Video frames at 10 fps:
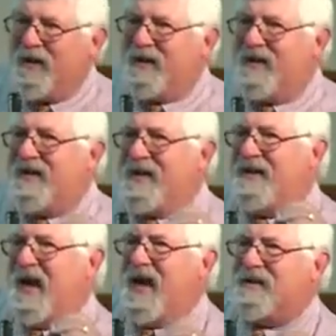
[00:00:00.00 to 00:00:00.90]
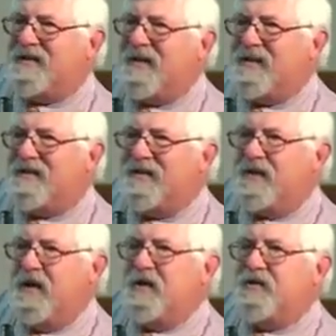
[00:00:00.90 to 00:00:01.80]
then the dad says
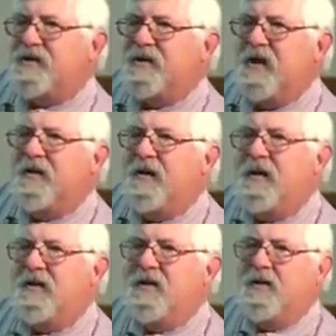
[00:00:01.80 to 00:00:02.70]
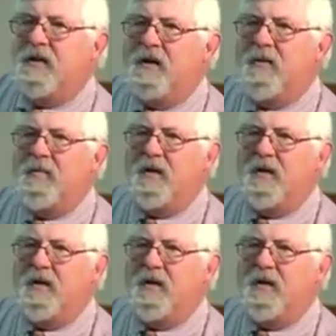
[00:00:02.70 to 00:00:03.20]
this interesting thing to him.